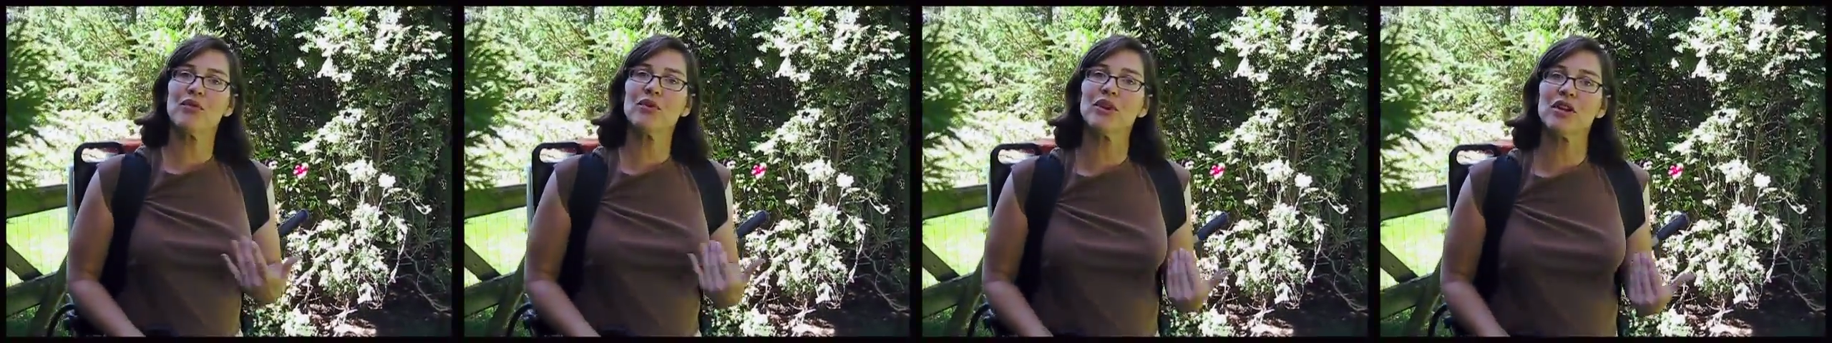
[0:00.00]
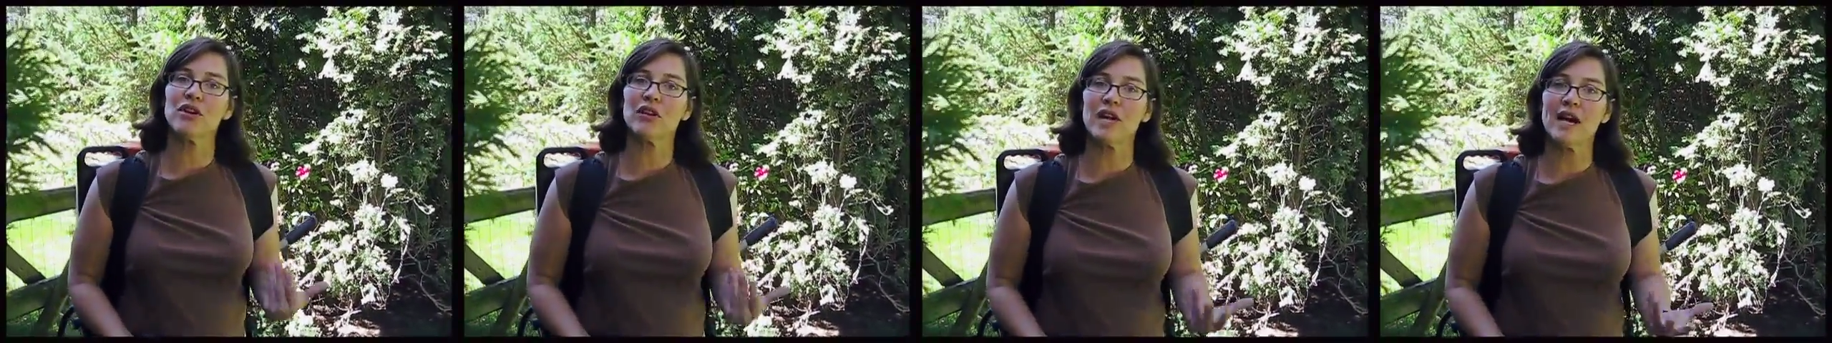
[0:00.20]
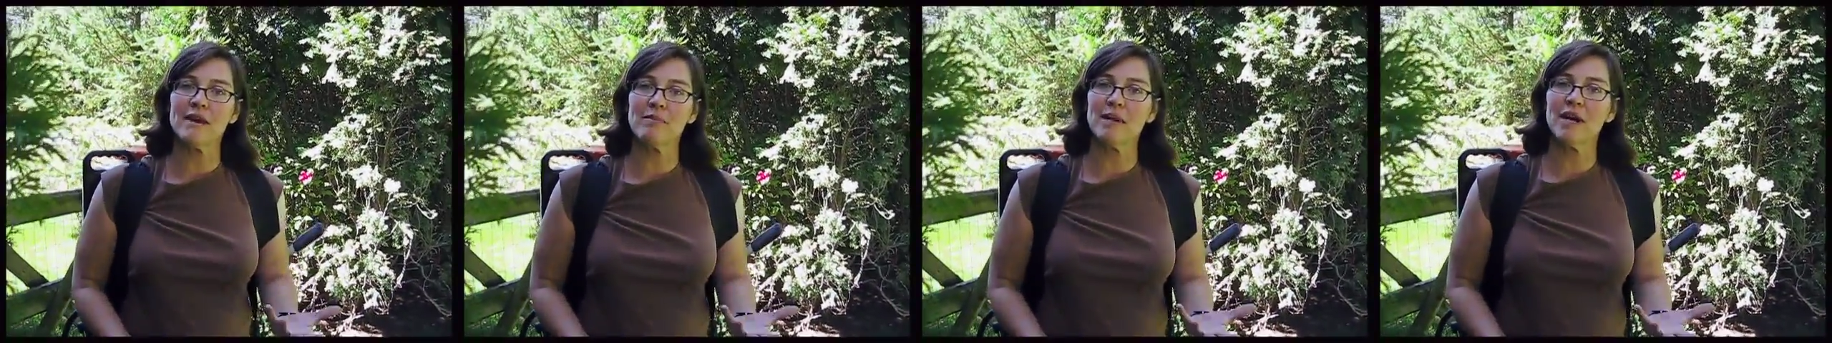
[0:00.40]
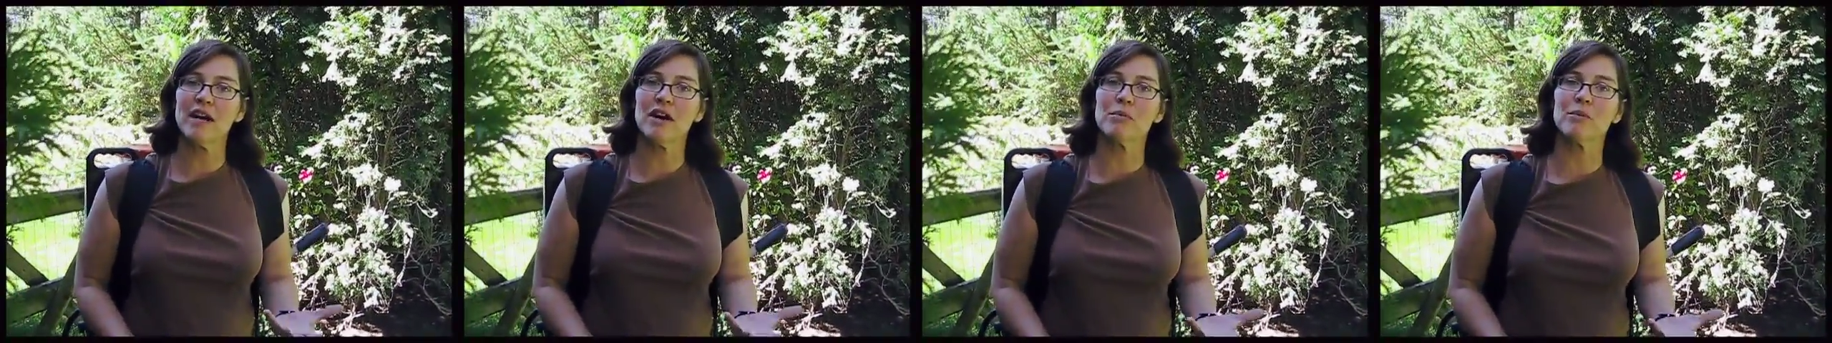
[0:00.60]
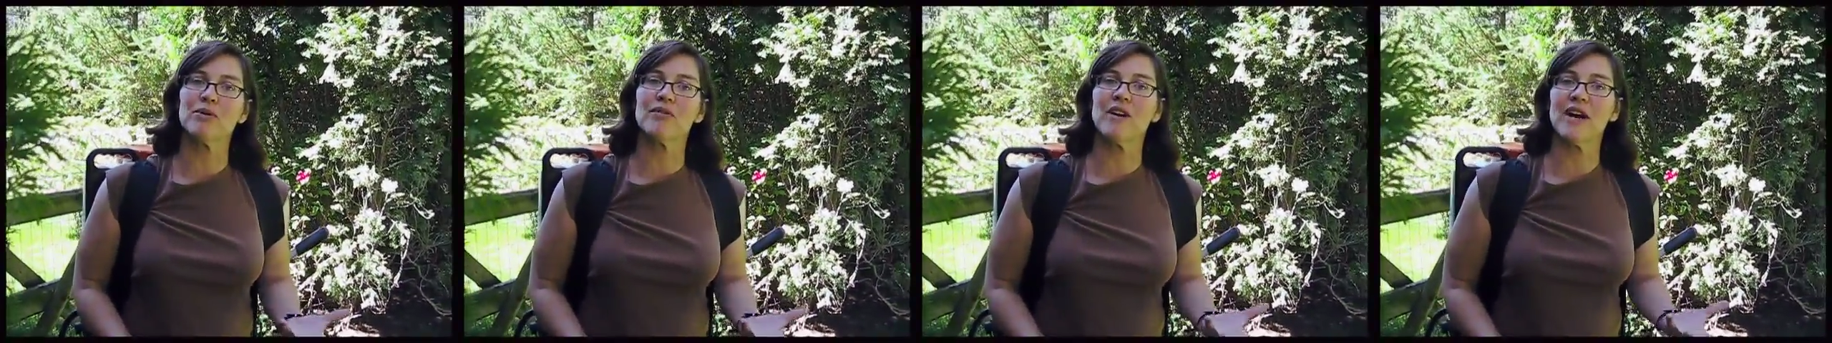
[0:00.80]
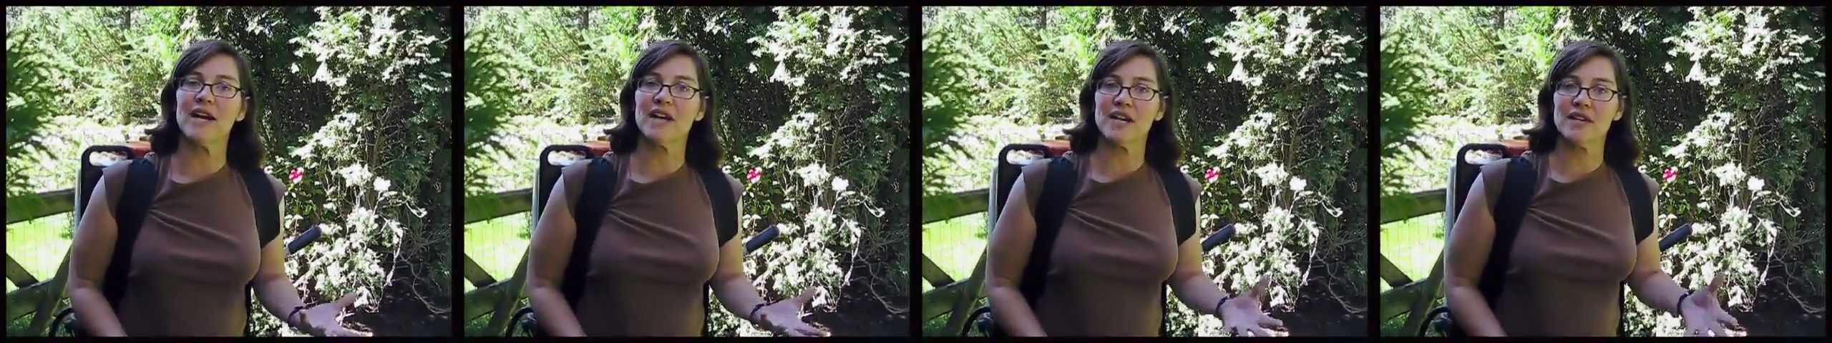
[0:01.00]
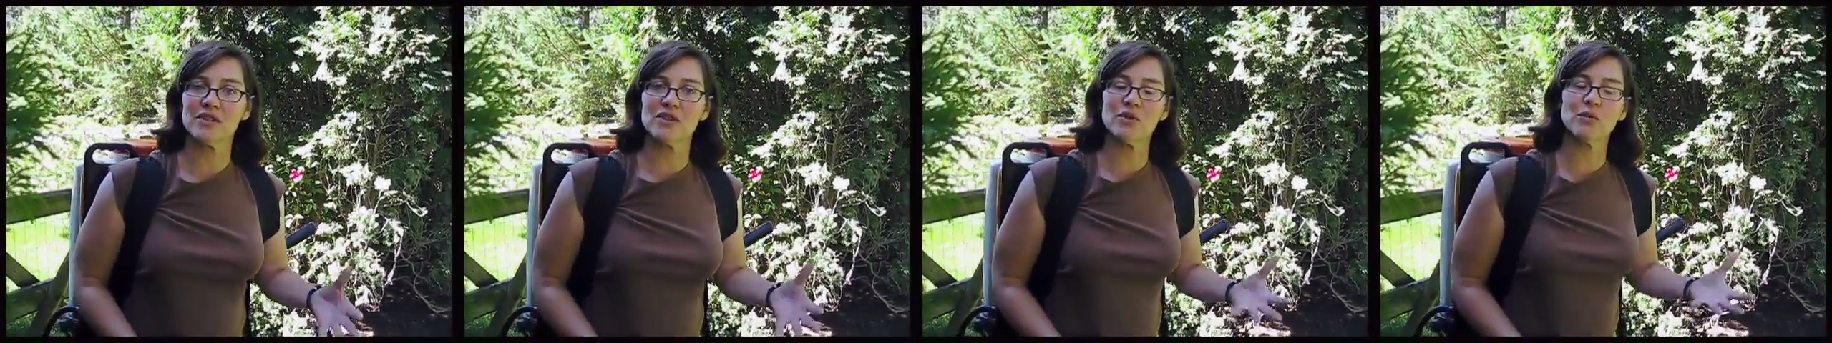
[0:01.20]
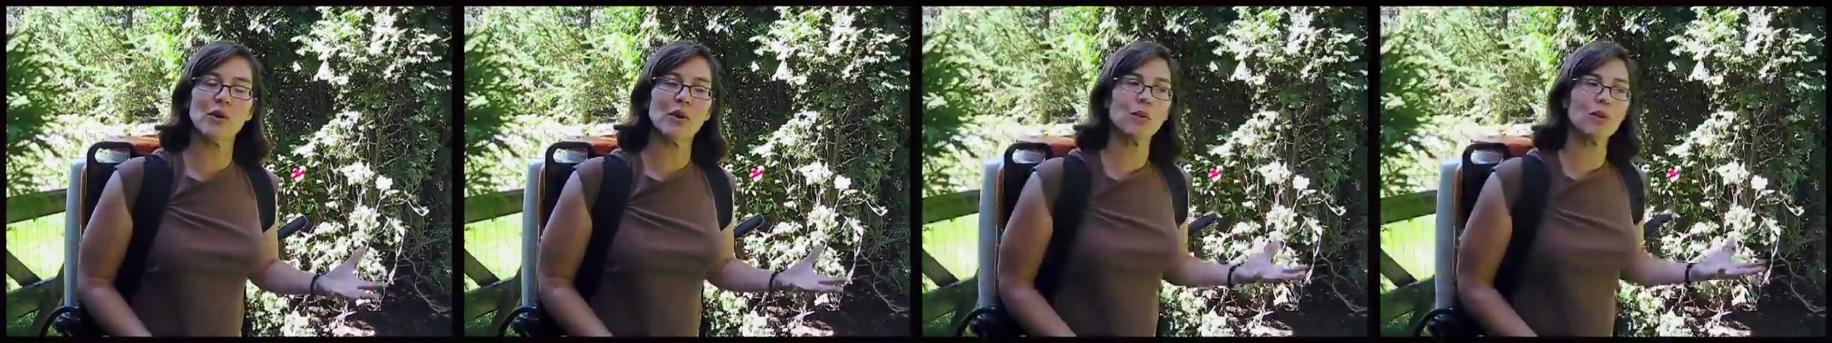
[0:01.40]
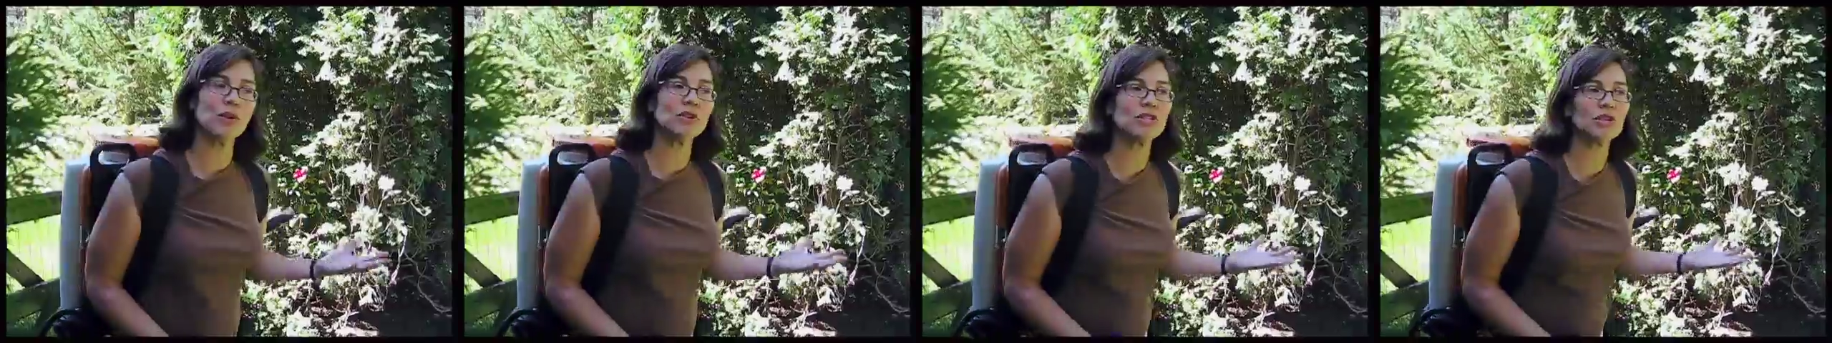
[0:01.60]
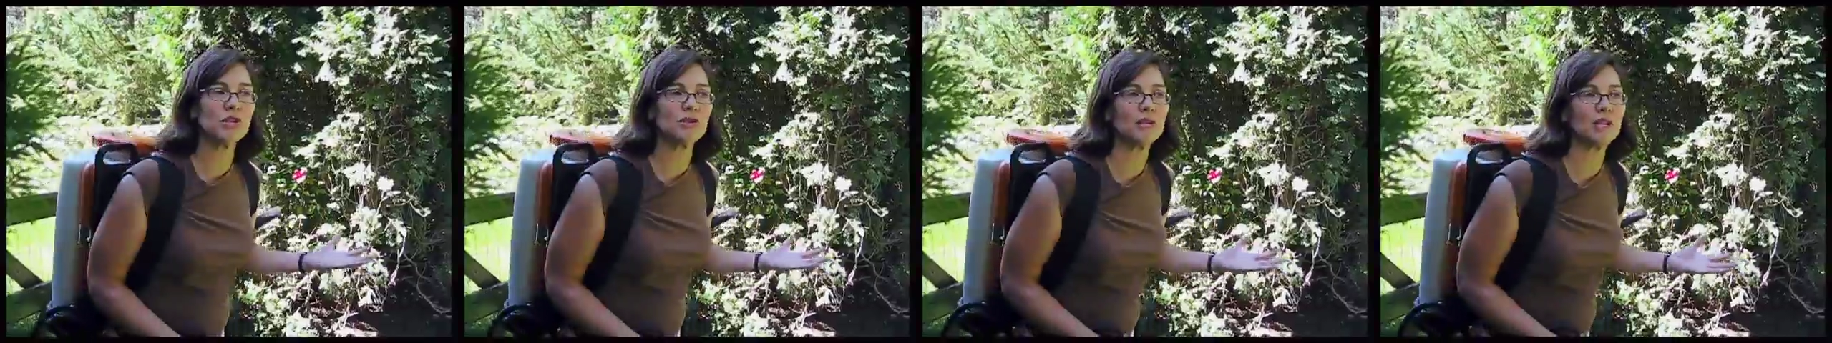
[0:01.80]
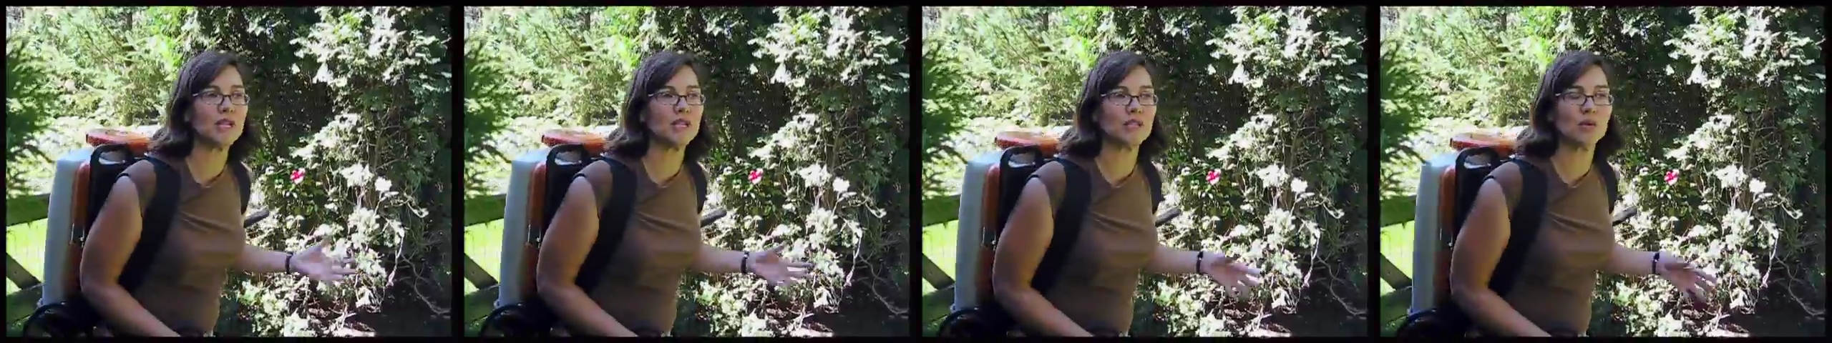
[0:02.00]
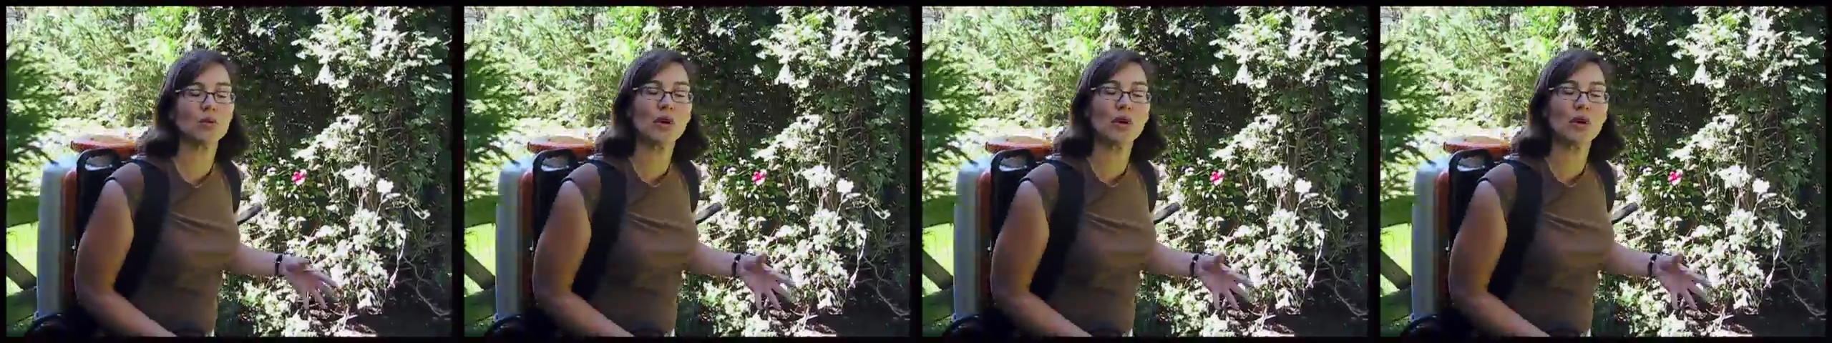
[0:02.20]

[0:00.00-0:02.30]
They're lined by arborvitae. So what we're doing is